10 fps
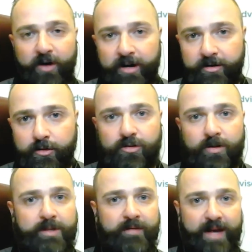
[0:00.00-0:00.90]
fund or
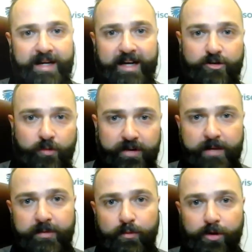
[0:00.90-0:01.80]
something of that nature, we've
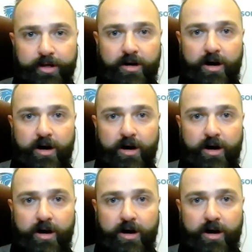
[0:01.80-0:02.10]
got to be really